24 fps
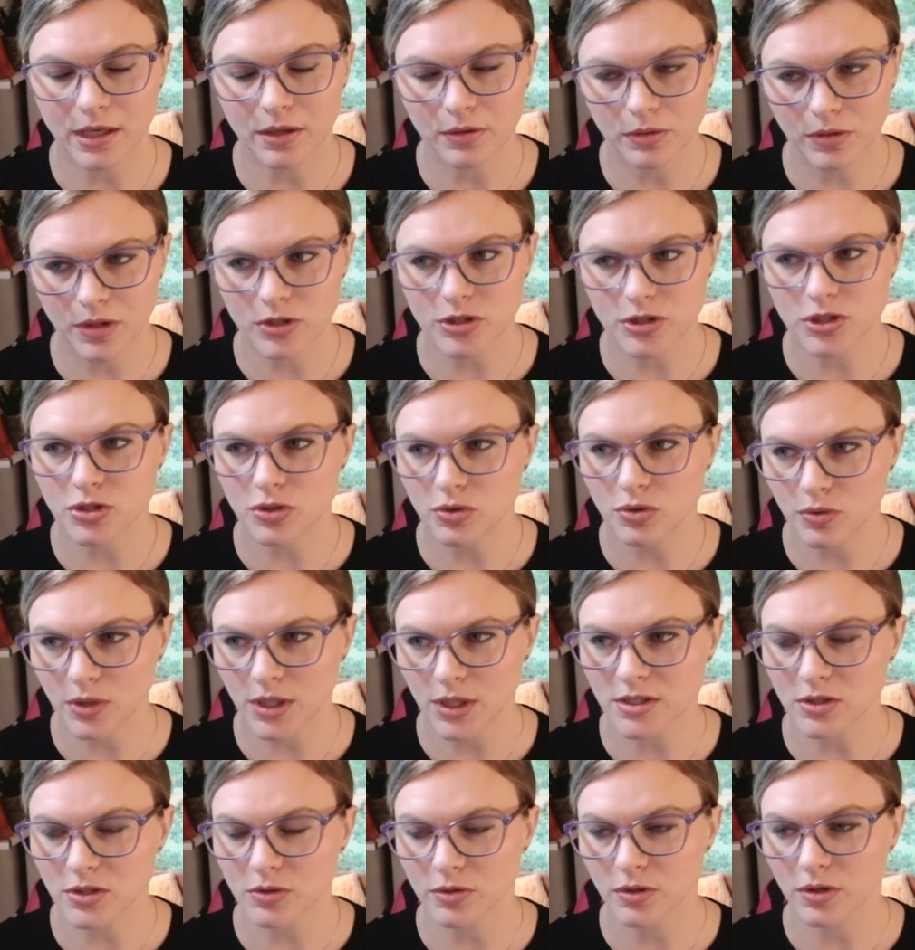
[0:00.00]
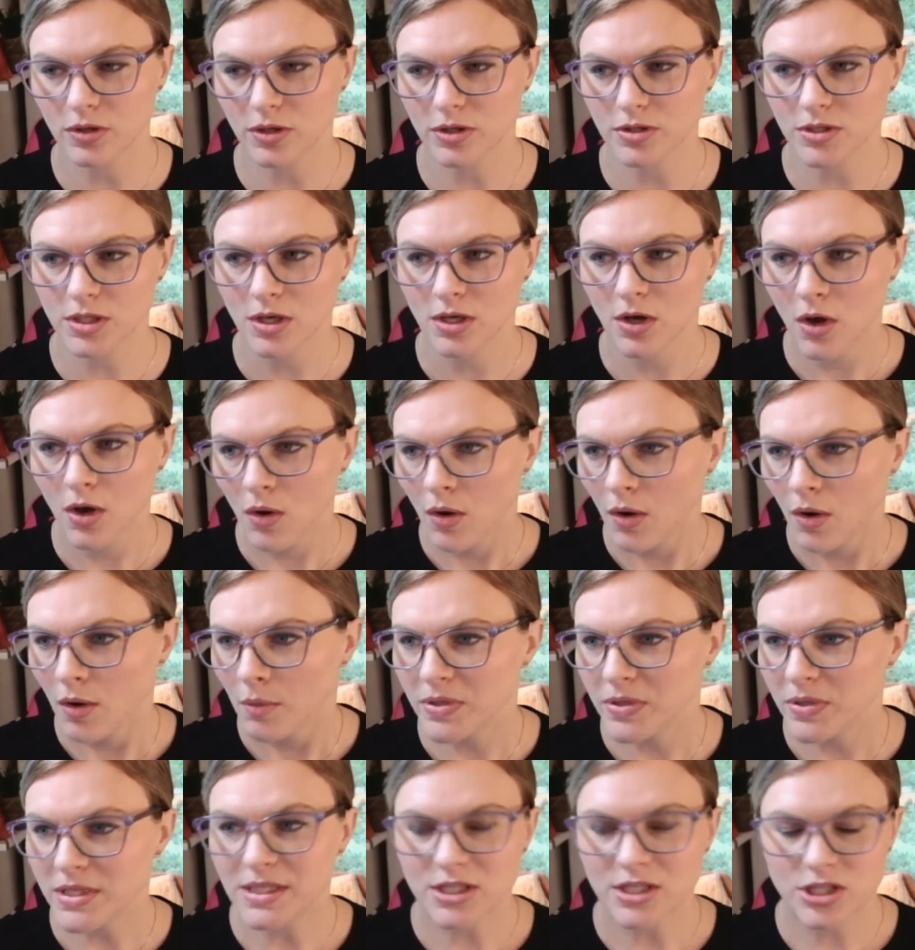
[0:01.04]
there's units or there's
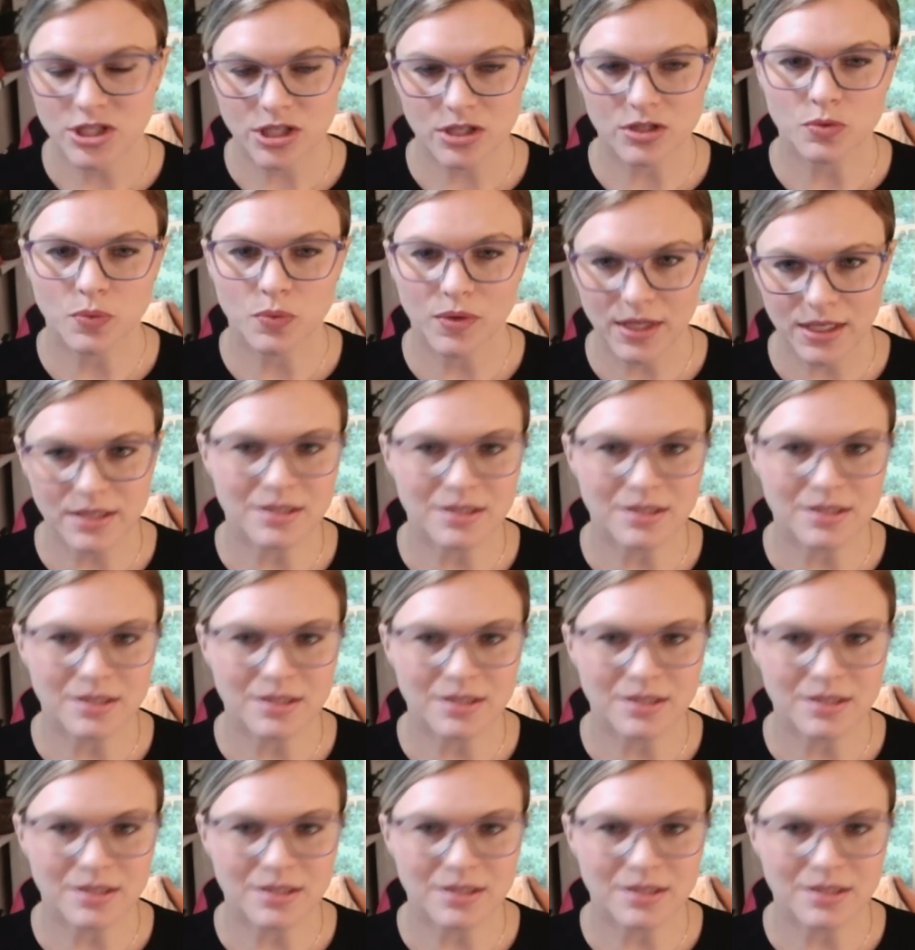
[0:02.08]
positions within